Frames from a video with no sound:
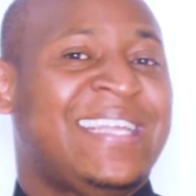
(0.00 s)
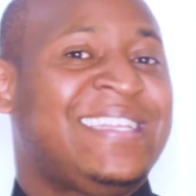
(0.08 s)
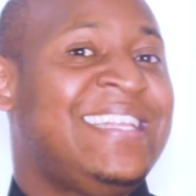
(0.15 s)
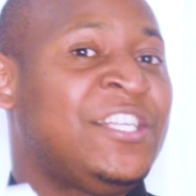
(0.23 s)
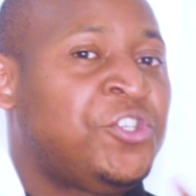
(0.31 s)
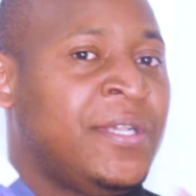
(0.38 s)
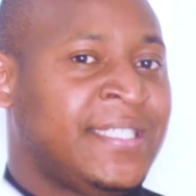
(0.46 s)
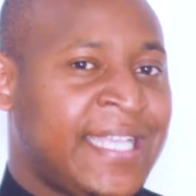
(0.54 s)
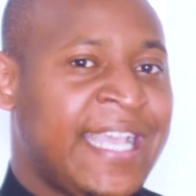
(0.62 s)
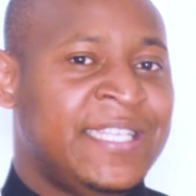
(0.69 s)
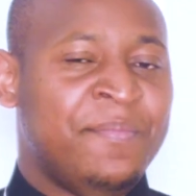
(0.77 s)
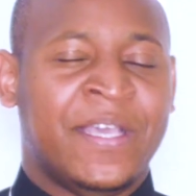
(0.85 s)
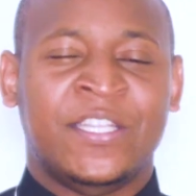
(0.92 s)
that natural
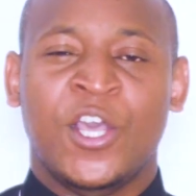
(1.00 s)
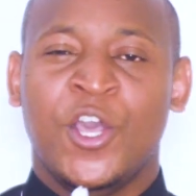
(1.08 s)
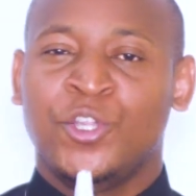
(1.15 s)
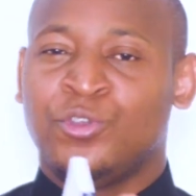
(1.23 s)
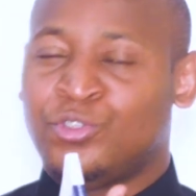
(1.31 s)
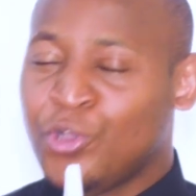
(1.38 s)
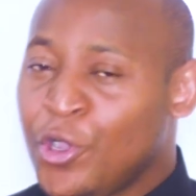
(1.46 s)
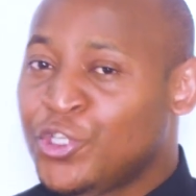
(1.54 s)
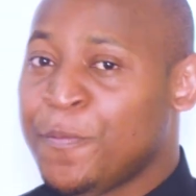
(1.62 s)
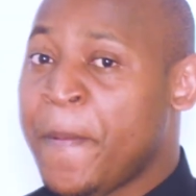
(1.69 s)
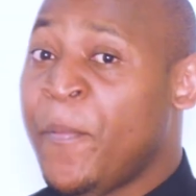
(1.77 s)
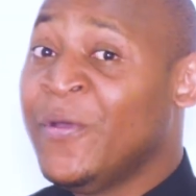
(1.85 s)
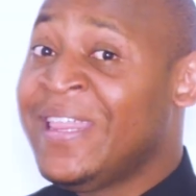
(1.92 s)
excitement to talk
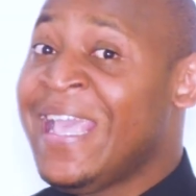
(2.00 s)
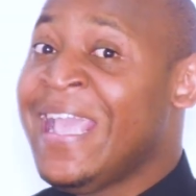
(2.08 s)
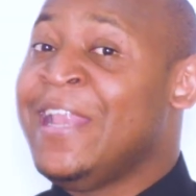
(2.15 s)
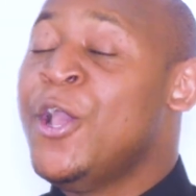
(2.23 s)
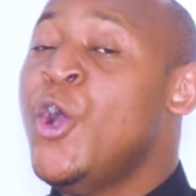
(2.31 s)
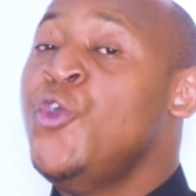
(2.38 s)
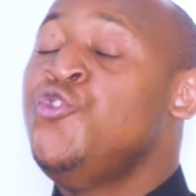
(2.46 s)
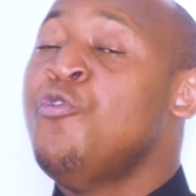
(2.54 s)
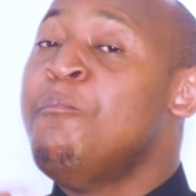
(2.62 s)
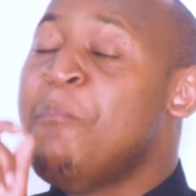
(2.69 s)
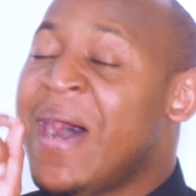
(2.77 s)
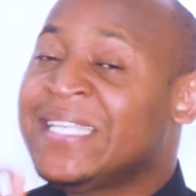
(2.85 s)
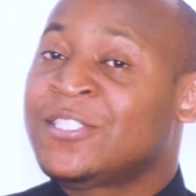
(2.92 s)
to people, then you
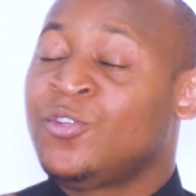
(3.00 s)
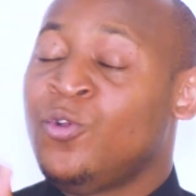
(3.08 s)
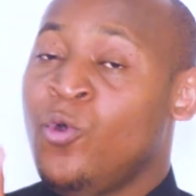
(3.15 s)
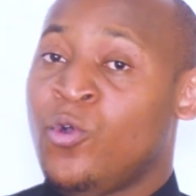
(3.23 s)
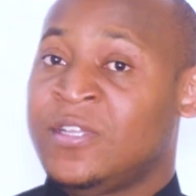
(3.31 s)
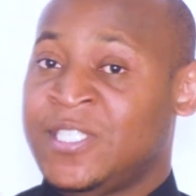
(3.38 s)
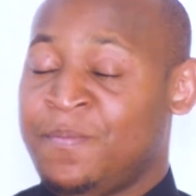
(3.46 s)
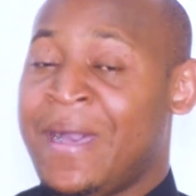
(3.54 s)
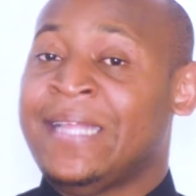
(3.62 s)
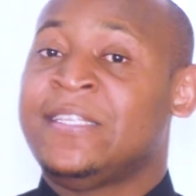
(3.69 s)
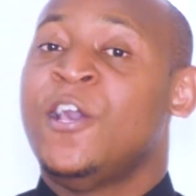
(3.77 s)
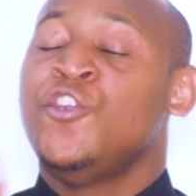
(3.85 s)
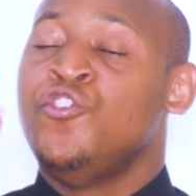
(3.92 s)
must look
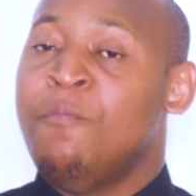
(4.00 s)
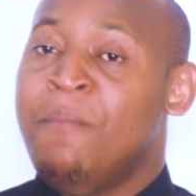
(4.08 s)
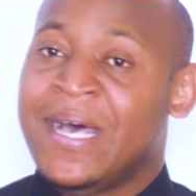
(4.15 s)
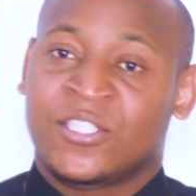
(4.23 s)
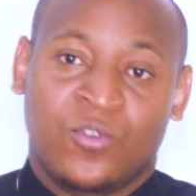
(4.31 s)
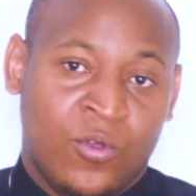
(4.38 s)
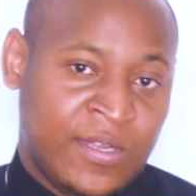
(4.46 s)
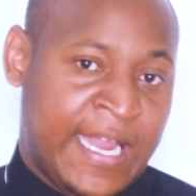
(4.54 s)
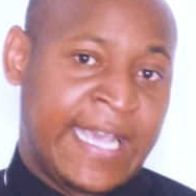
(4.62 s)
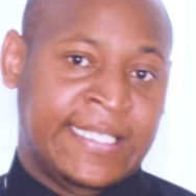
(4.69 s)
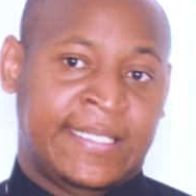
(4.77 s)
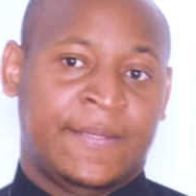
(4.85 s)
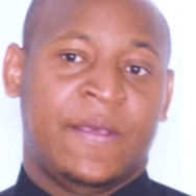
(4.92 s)
smart, you must look
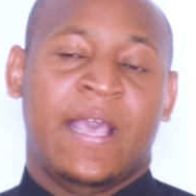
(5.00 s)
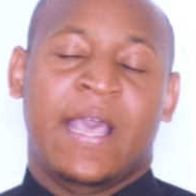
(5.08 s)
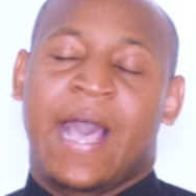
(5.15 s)
nice.